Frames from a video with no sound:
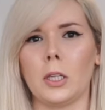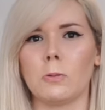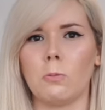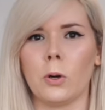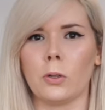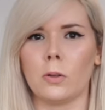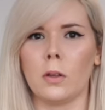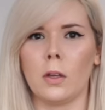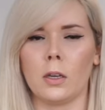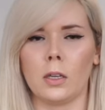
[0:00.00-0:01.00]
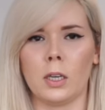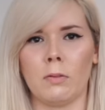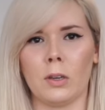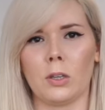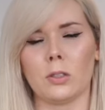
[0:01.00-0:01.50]
it's worth
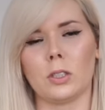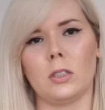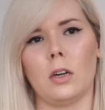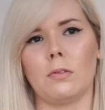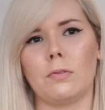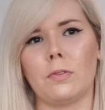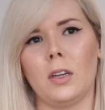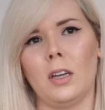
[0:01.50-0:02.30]
giving your stuff